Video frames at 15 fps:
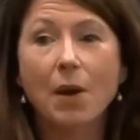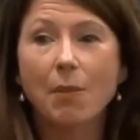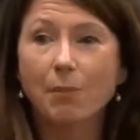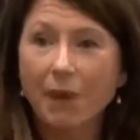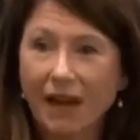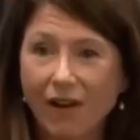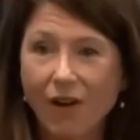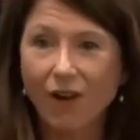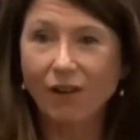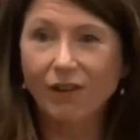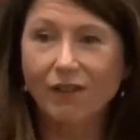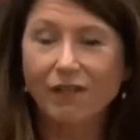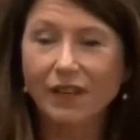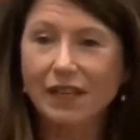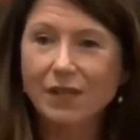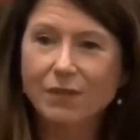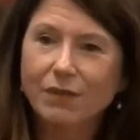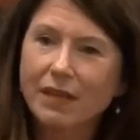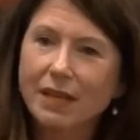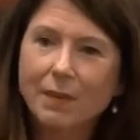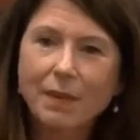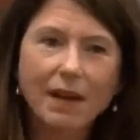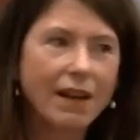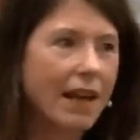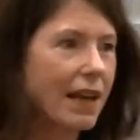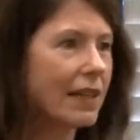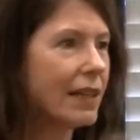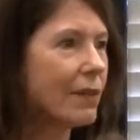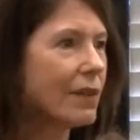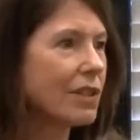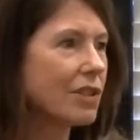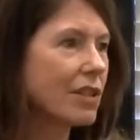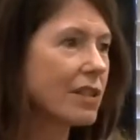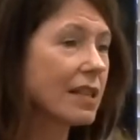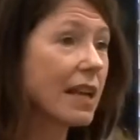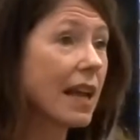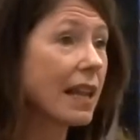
biographies written about Hadley Richardson.